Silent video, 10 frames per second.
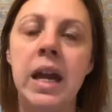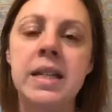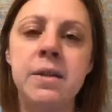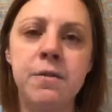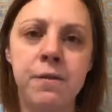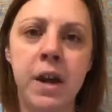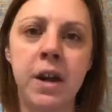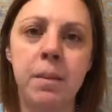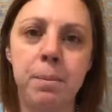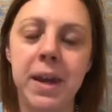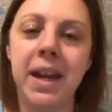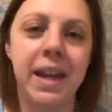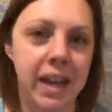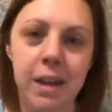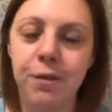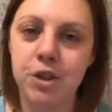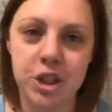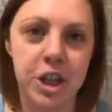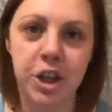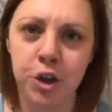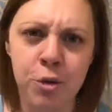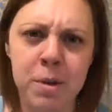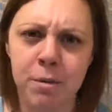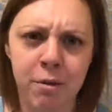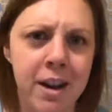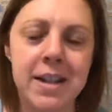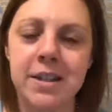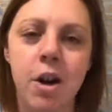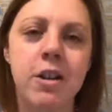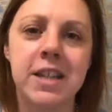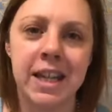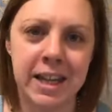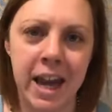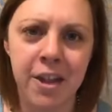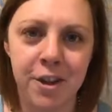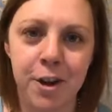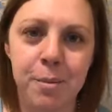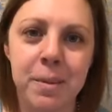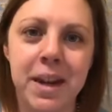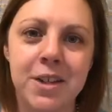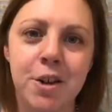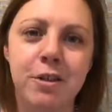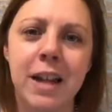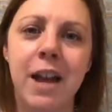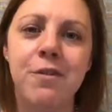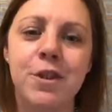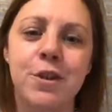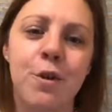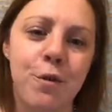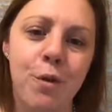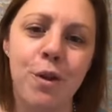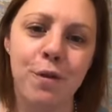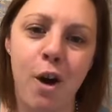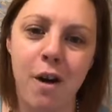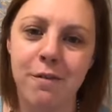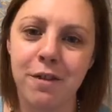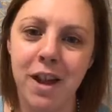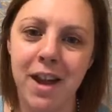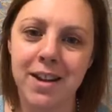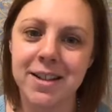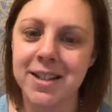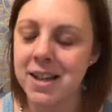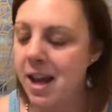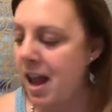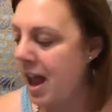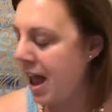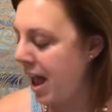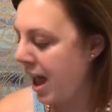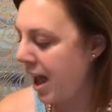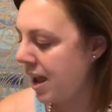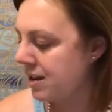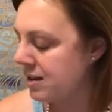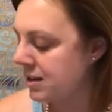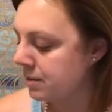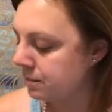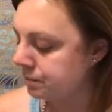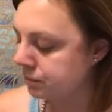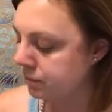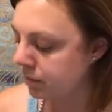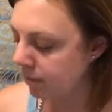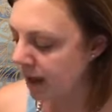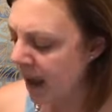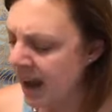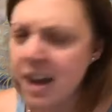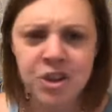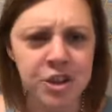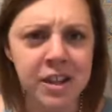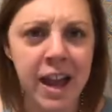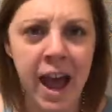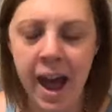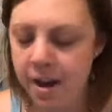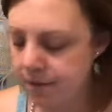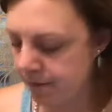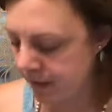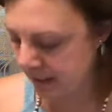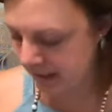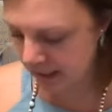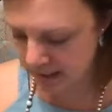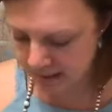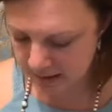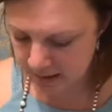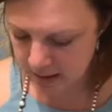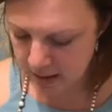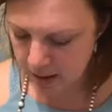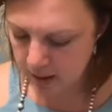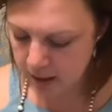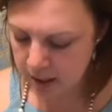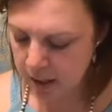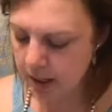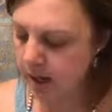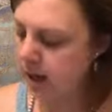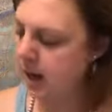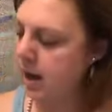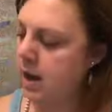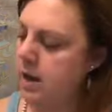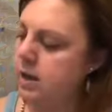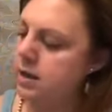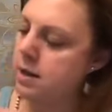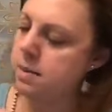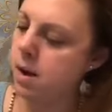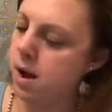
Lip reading: It's a very big key for just the human race altogether, because our life is so full of conflict. And I actually have the 6th key in